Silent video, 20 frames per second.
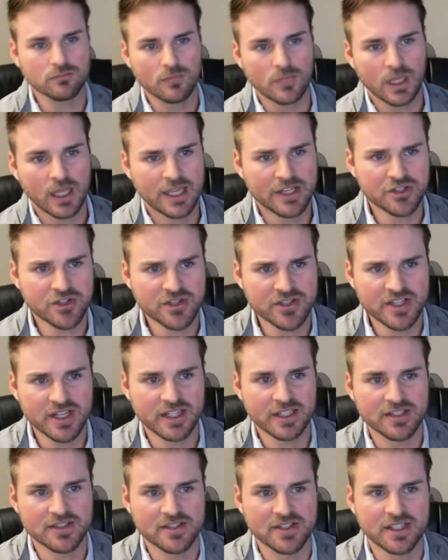
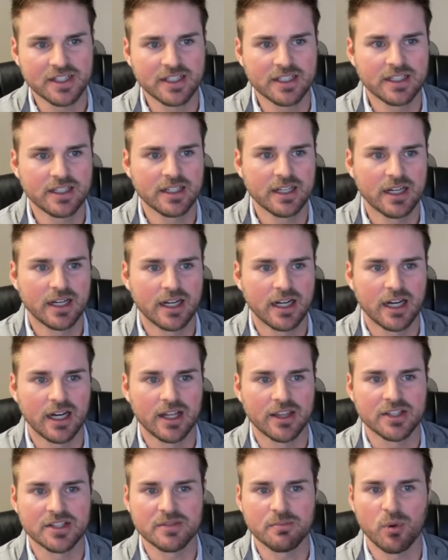interesting to see
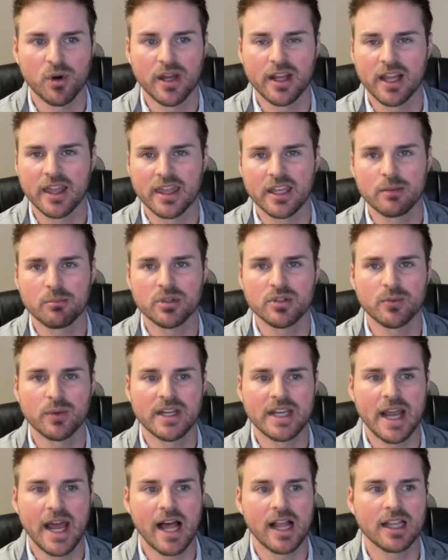the spread, I think,
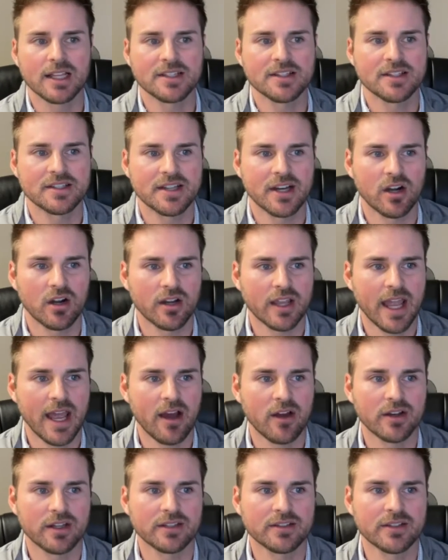between Dallas and Tarrant
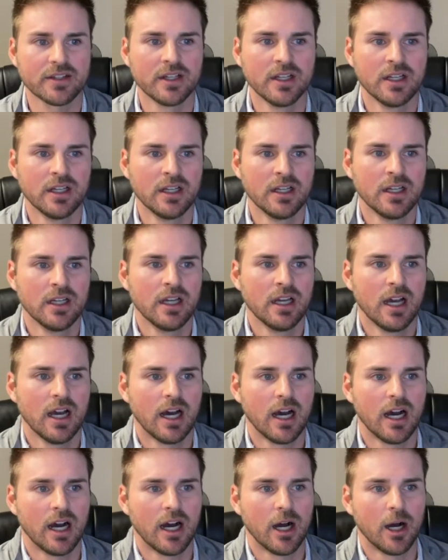counties.
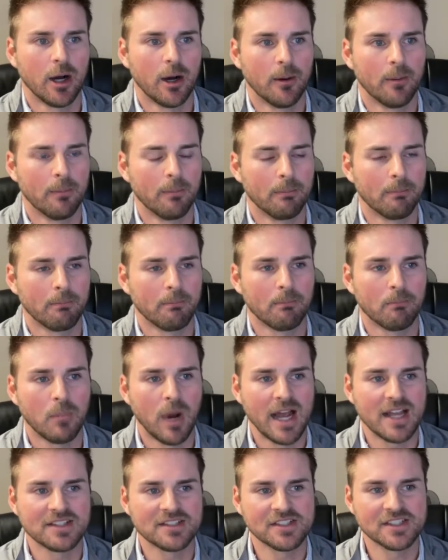
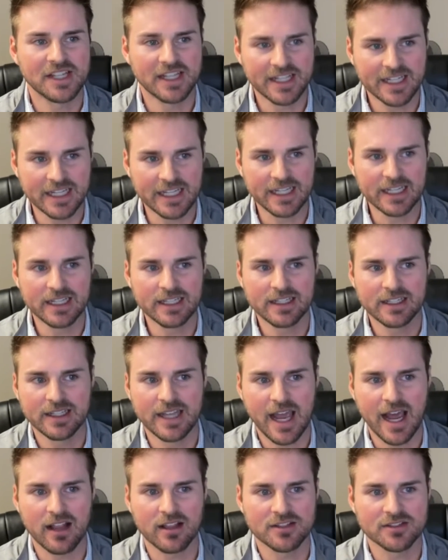By city,
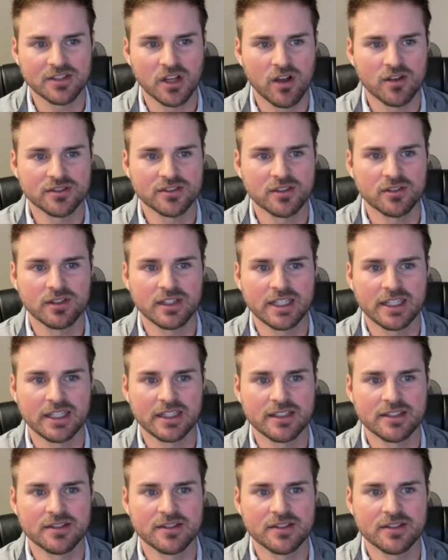Dallas also
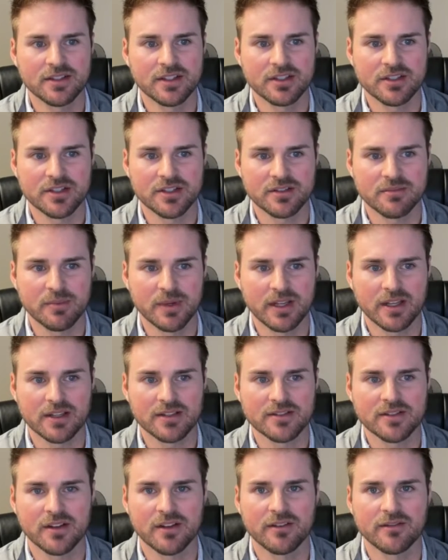leads just
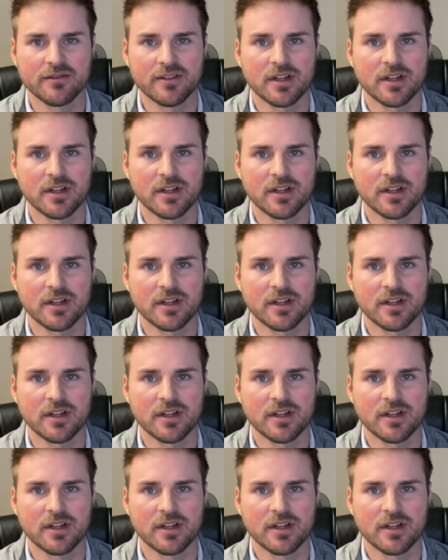because of